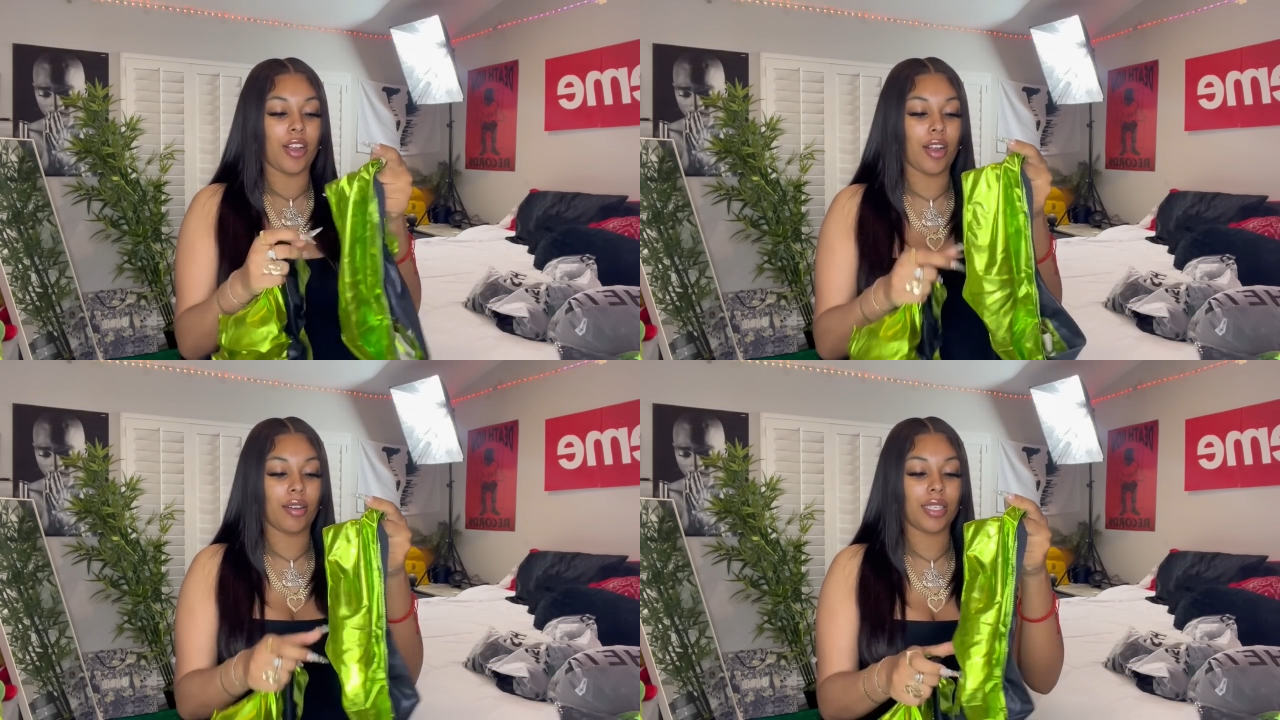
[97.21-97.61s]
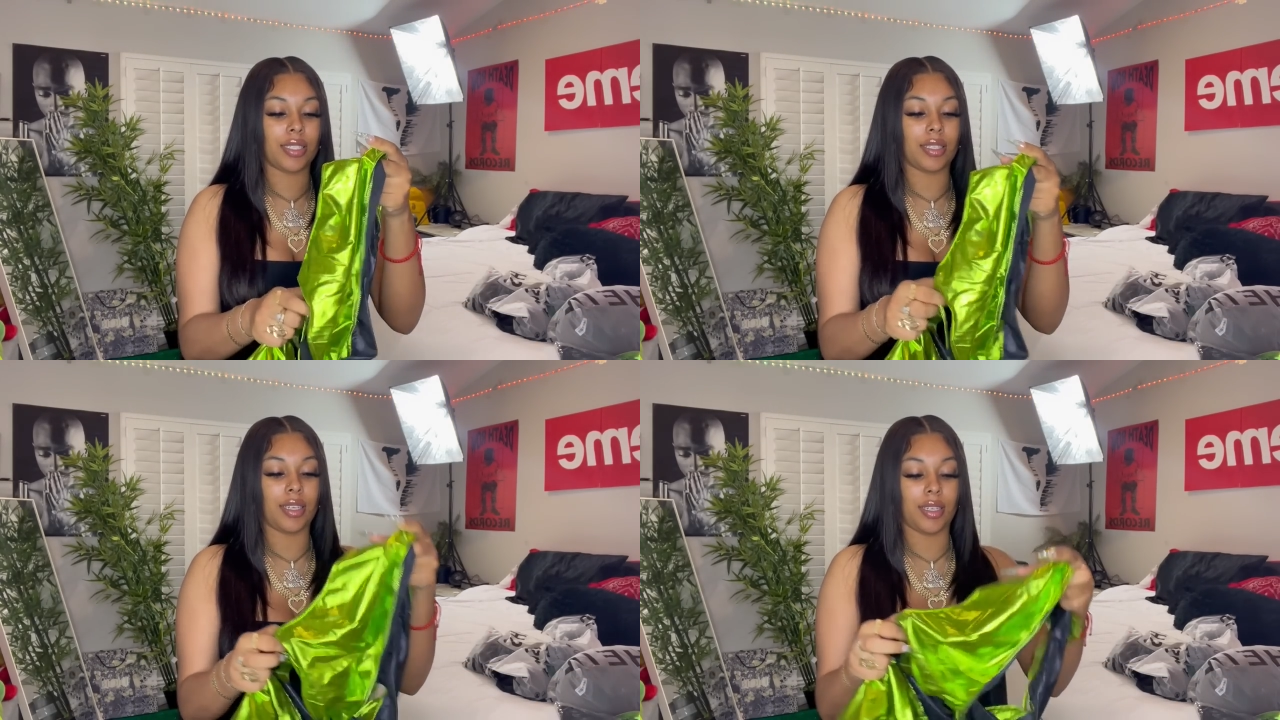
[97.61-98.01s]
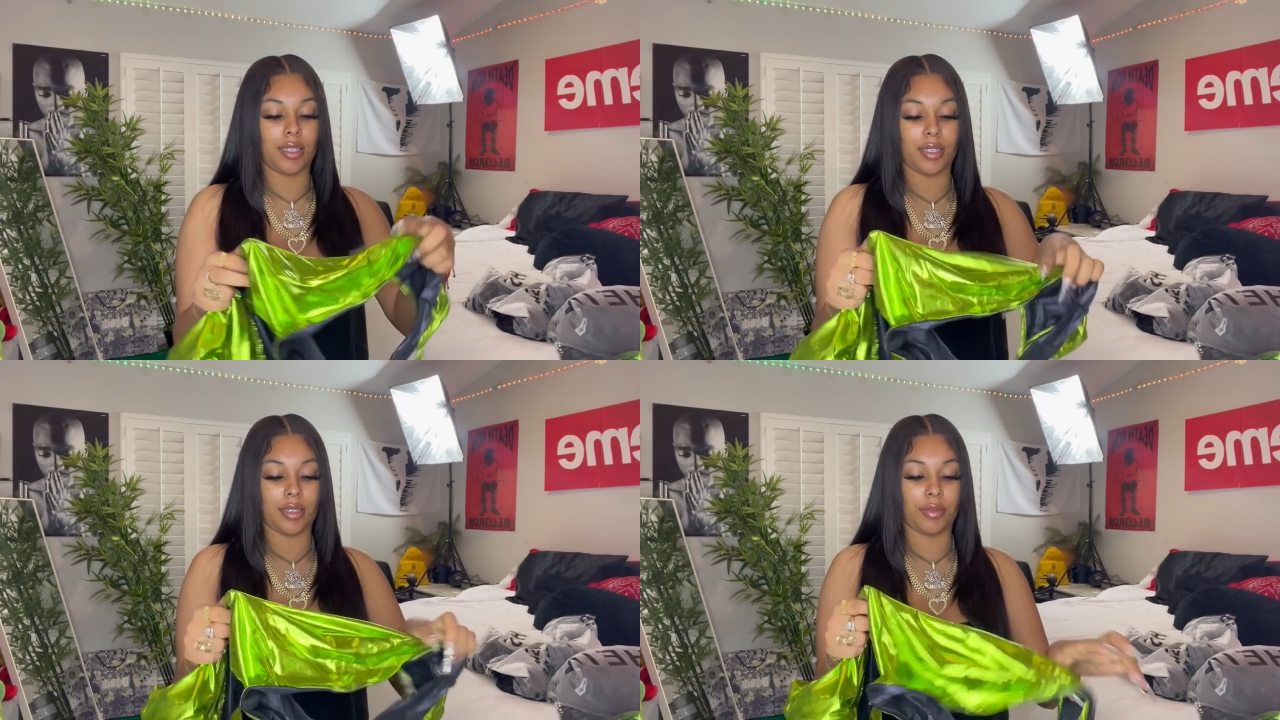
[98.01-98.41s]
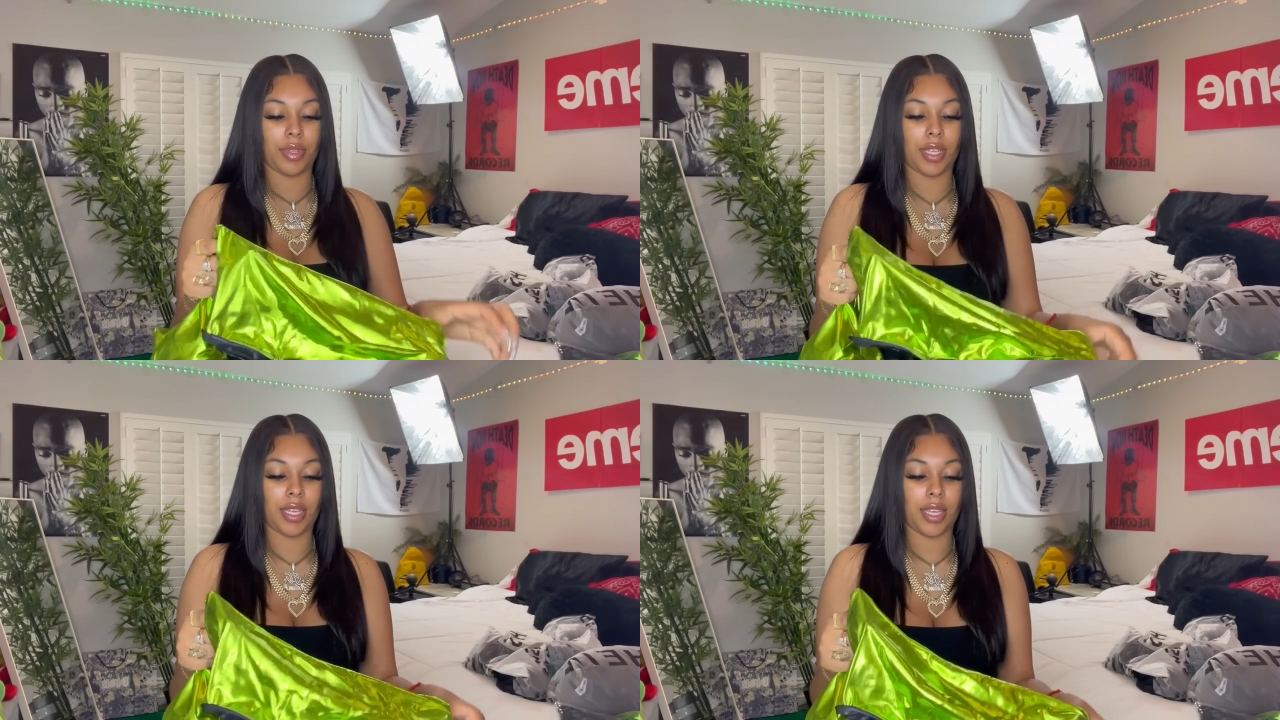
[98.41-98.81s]
go
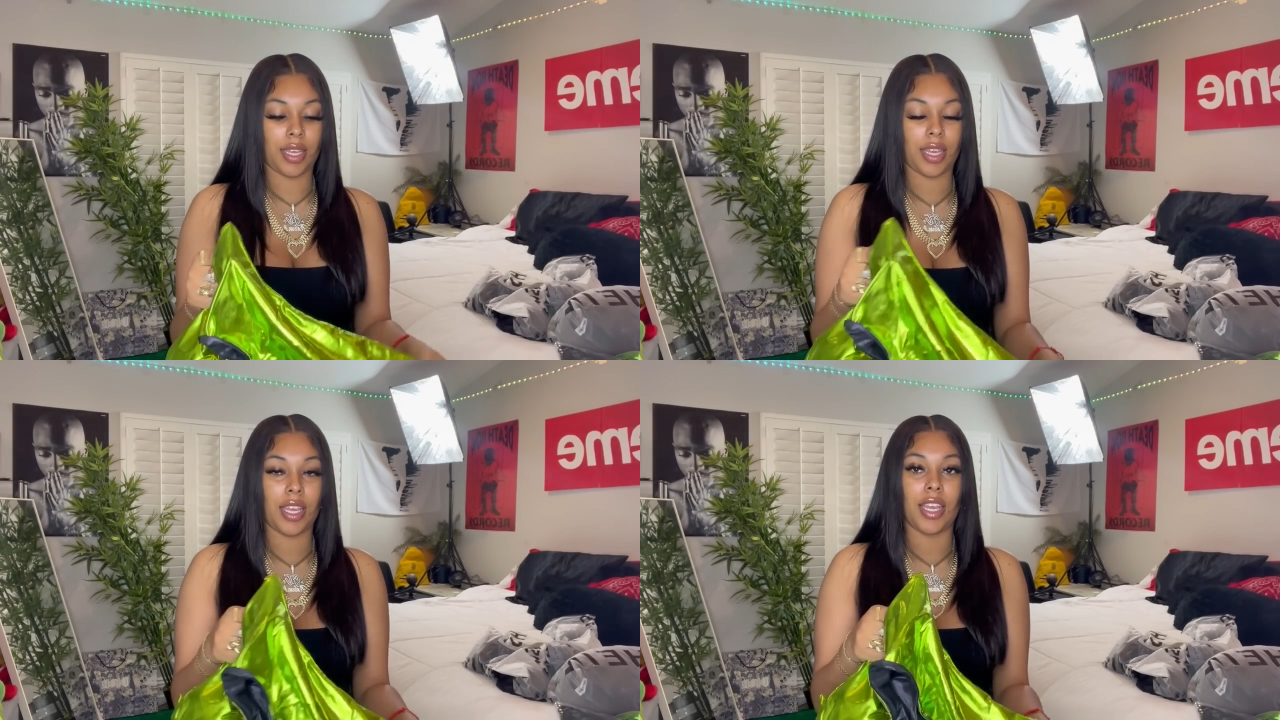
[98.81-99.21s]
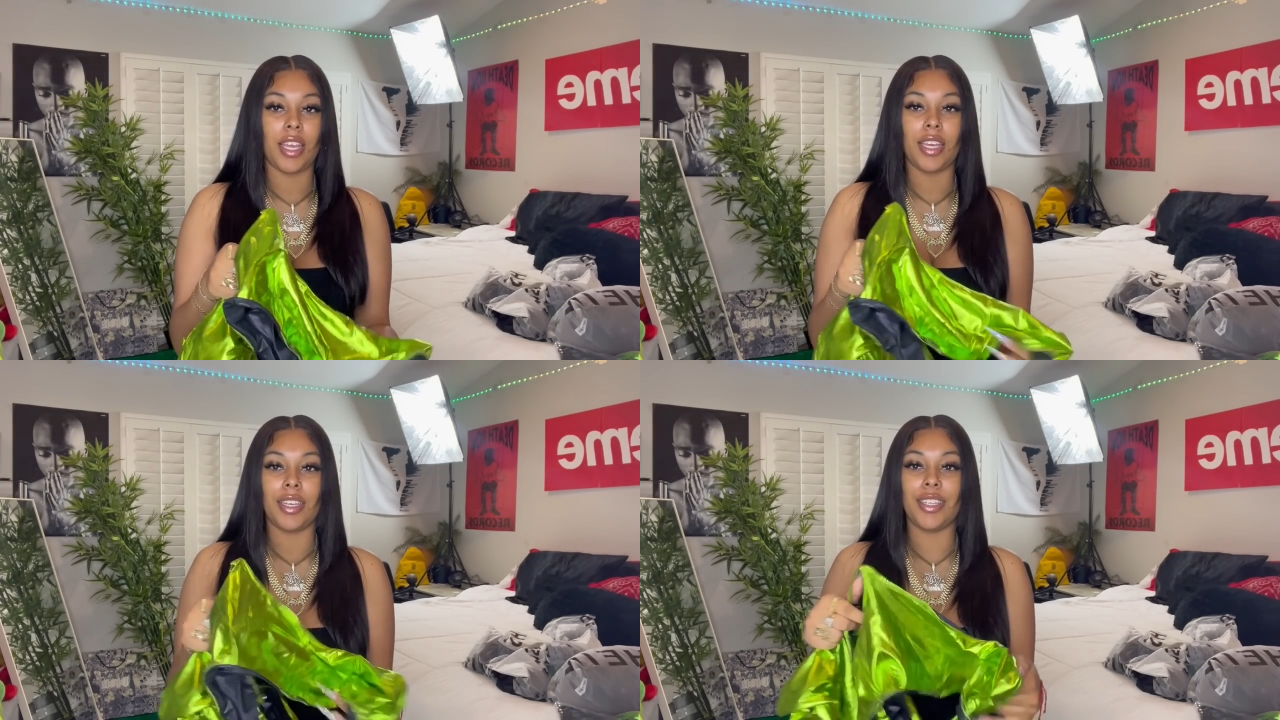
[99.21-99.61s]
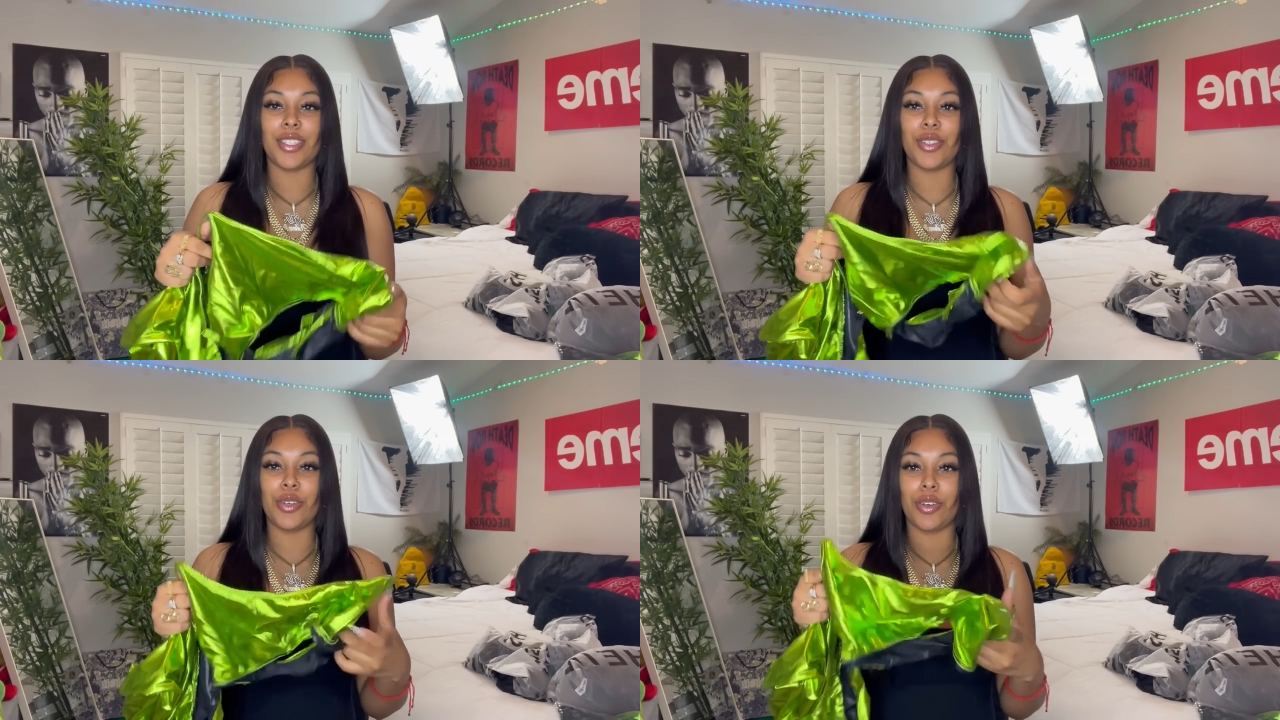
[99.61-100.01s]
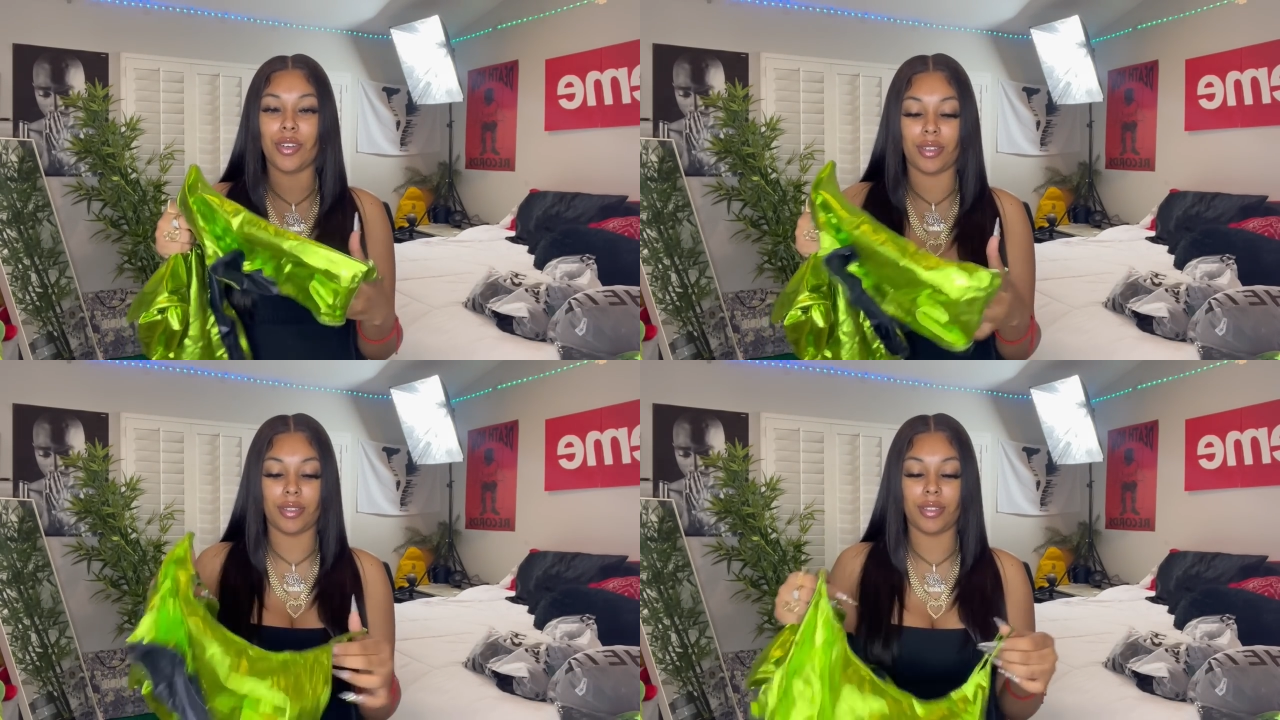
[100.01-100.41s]
this little